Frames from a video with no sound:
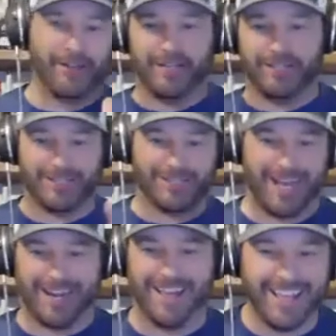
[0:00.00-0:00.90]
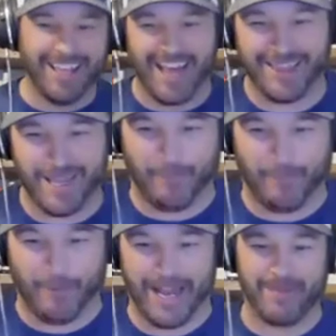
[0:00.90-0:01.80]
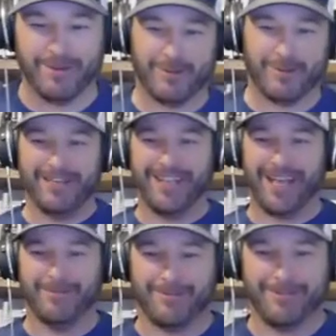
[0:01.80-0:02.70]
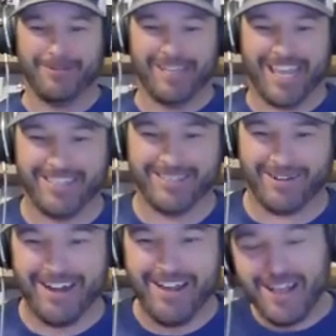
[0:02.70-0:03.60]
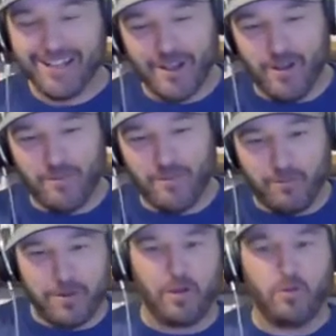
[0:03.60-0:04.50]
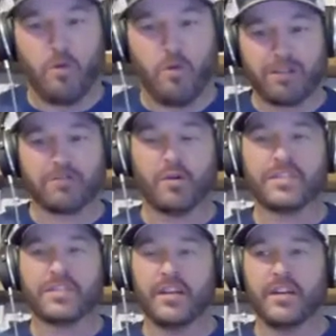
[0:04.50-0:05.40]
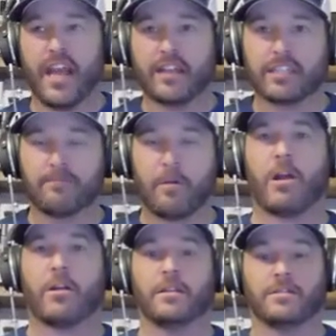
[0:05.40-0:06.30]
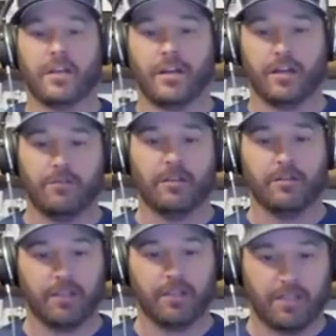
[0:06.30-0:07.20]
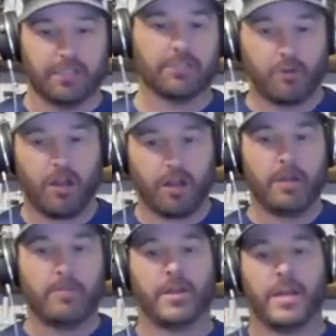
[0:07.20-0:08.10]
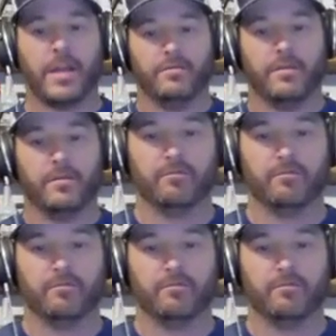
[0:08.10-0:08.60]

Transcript: ish kind of kind of thing playing out between uh, between the kids, right? So, yeah. but you know, what's what's the next spark that's gonna you know that that's drawing people in? I mean,